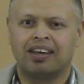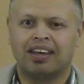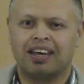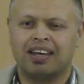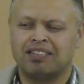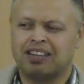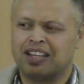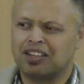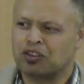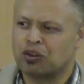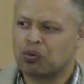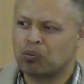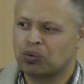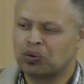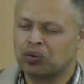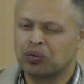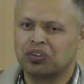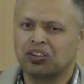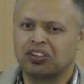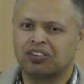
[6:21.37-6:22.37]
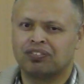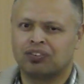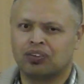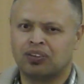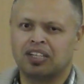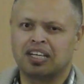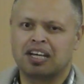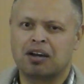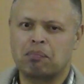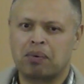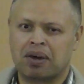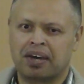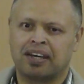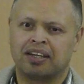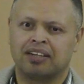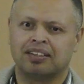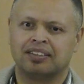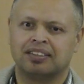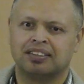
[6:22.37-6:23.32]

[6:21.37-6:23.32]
and that the world is falling apart.